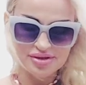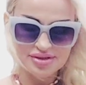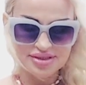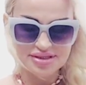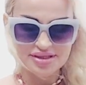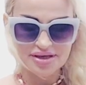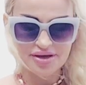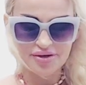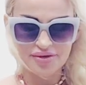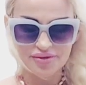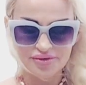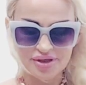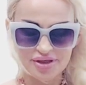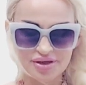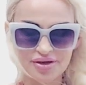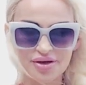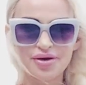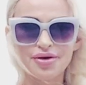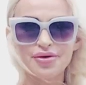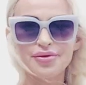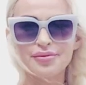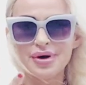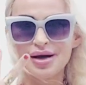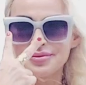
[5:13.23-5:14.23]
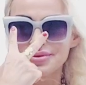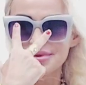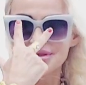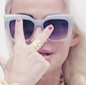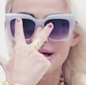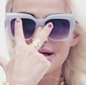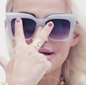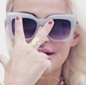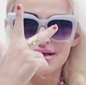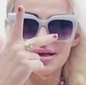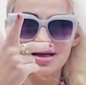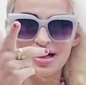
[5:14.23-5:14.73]
So, you know, mommy's
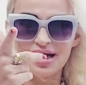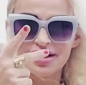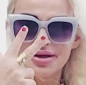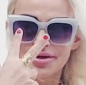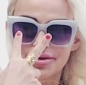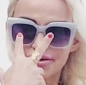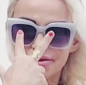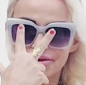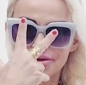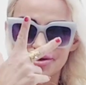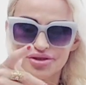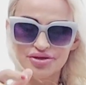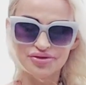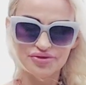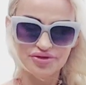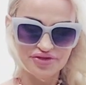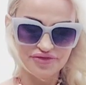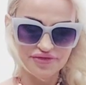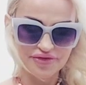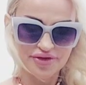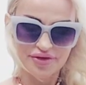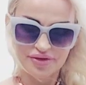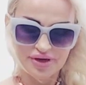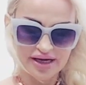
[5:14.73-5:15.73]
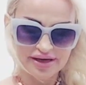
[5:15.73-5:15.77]
got an eye on your douche flute.